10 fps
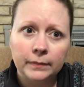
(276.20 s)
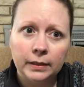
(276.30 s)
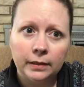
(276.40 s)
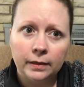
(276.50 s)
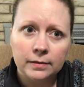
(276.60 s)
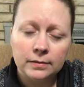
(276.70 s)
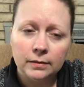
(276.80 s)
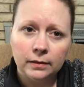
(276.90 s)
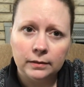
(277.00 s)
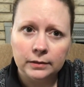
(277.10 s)
he has
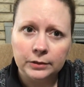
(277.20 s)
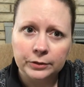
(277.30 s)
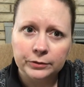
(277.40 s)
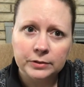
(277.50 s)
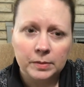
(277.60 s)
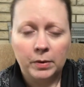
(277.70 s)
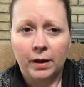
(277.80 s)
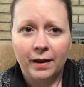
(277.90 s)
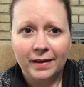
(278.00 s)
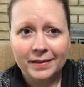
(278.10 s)
a little
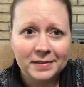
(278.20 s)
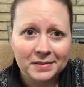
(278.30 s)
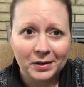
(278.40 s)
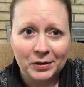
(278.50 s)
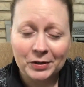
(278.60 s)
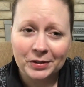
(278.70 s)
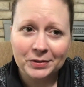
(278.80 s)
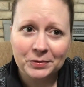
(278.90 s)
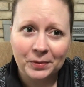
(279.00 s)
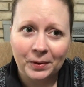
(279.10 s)
surprise under
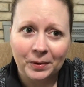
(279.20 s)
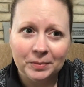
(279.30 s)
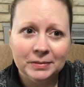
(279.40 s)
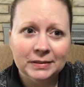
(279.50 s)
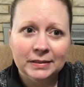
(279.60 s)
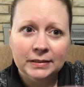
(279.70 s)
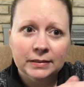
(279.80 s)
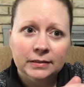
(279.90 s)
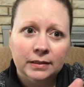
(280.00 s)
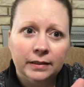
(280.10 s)
his robe,
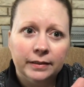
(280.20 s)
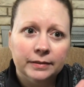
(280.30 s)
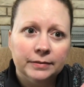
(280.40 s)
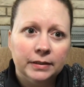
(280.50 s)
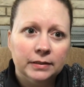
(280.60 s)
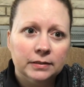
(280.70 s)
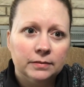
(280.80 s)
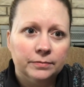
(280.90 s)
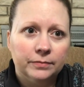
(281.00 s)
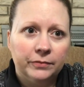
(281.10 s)
and he's
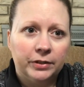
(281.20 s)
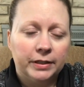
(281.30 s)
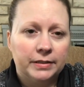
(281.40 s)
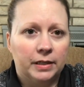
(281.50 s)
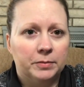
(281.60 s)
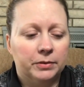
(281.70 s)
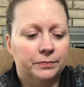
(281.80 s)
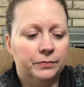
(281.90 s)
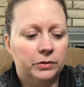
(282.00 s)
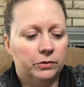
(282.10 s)
very excitable.
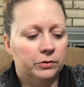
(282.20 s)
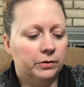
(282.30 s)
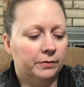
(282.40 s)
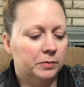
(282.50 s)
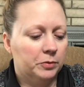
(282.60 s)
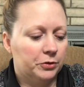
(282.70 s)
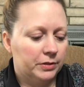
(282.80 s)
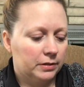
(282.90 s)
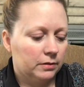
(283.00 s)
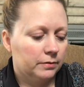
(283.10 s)
So you do have to push
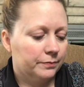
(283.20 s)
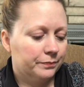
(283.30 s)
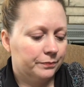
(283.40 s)
his little